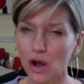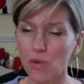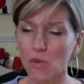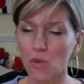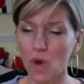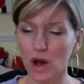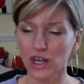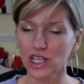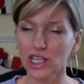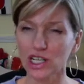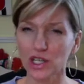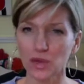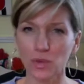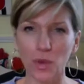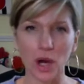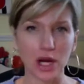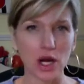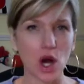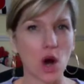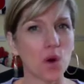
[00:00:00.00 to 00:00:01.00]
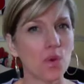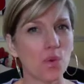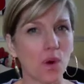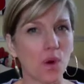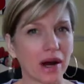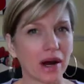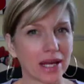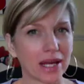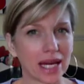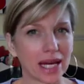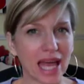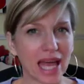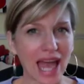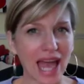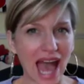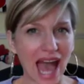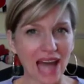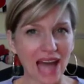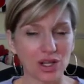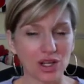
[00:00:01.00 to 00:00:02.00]
Watercolor 101
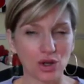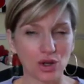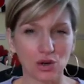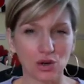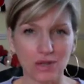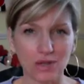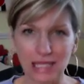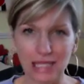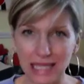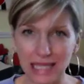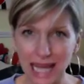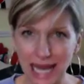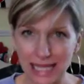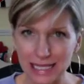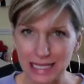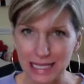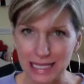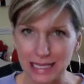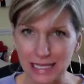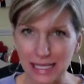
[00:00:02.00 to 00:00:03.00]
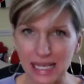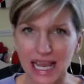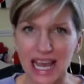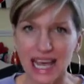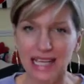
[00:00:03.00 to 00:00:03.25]
at Nicole's classes.